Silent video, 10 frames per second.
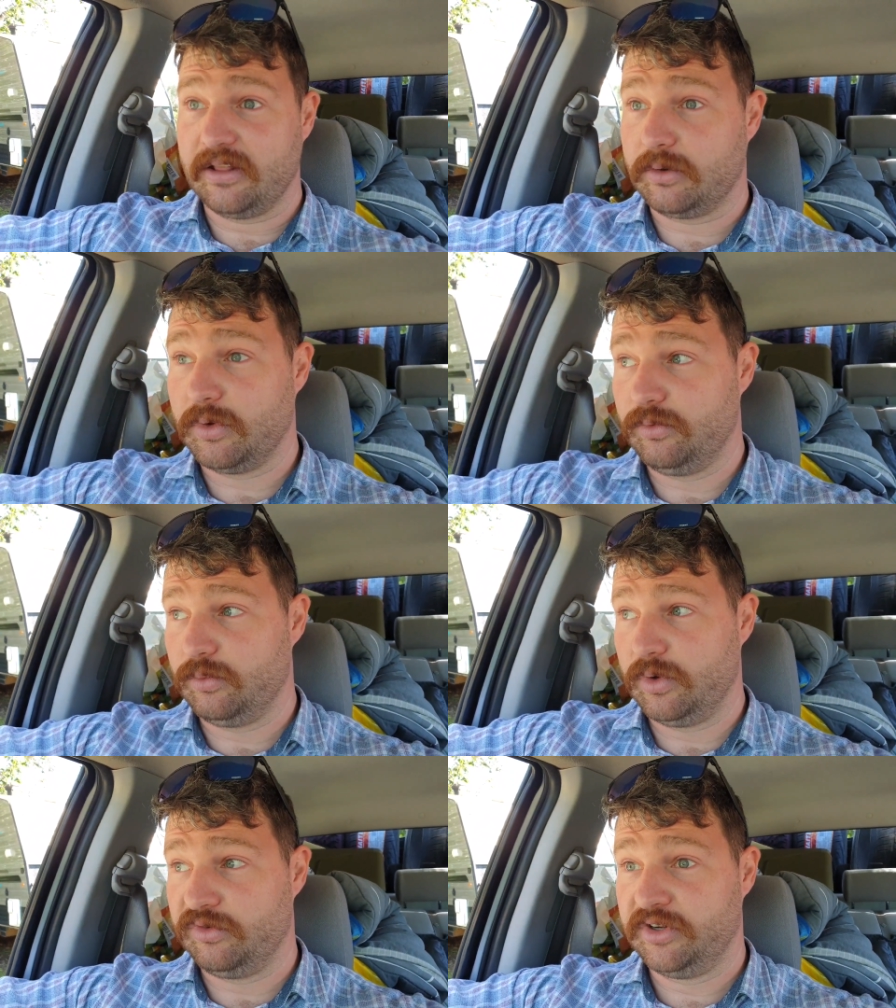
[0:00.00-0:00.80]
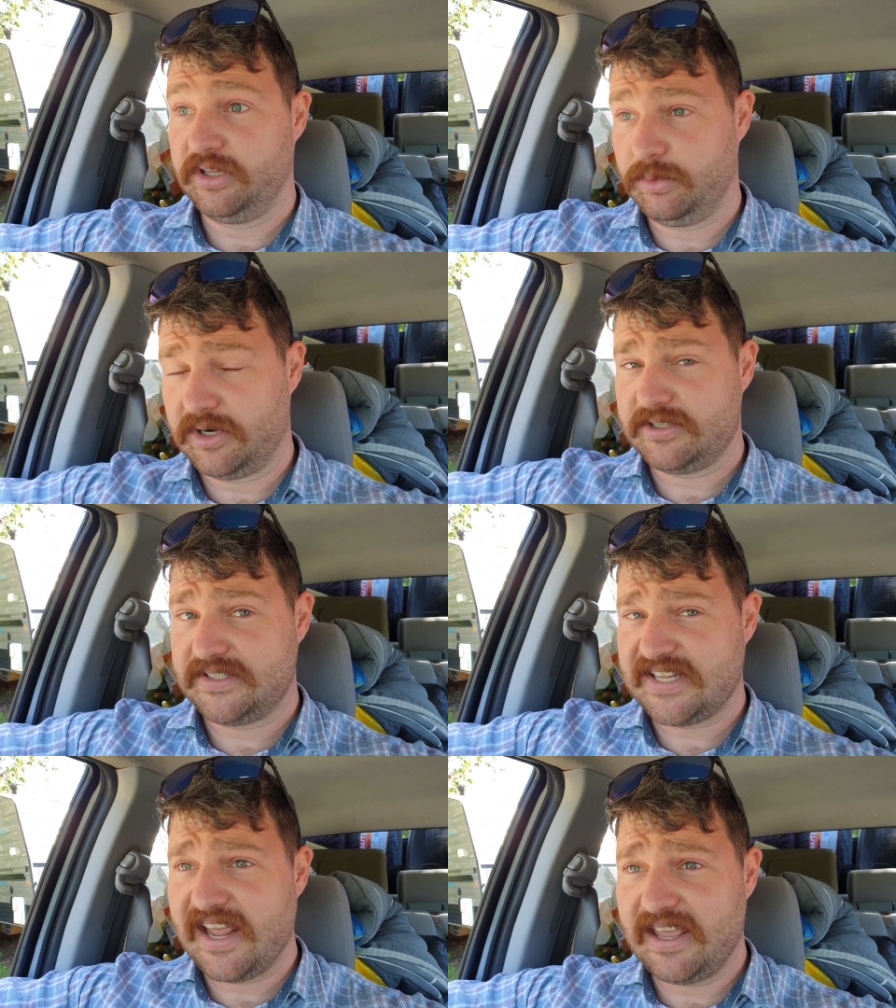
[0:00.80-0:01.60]
Like we, we really wanted to
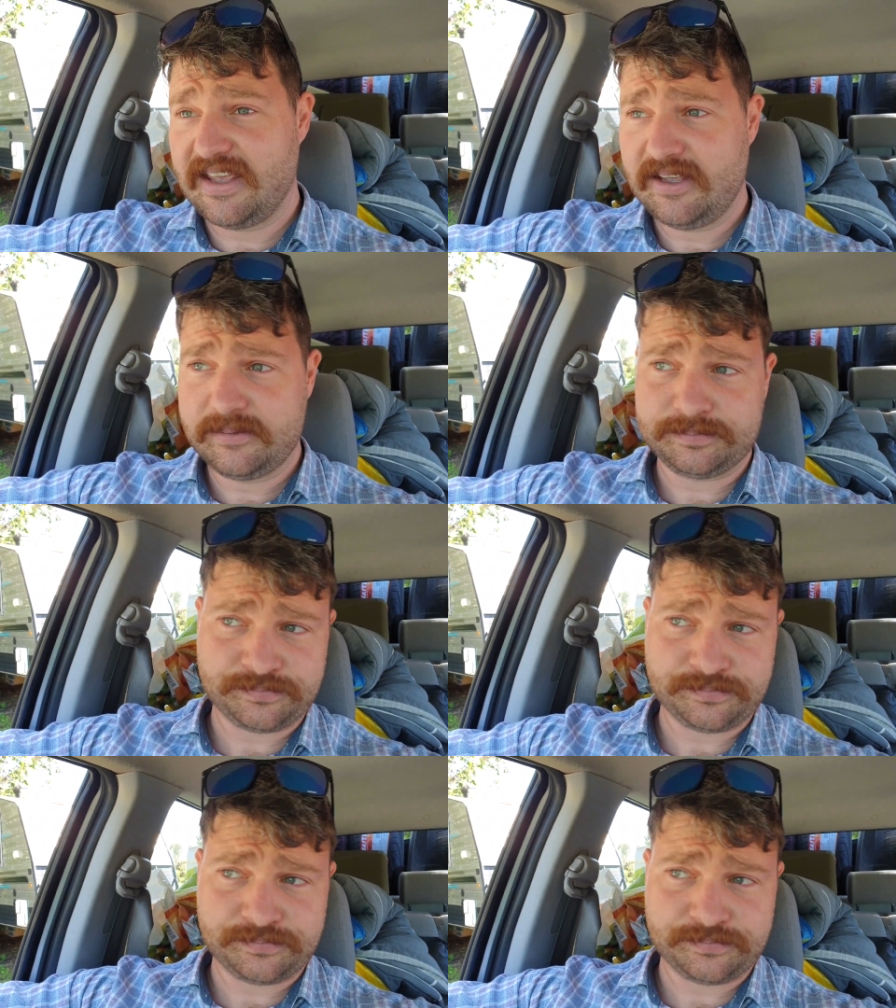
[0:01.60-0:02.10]
stay here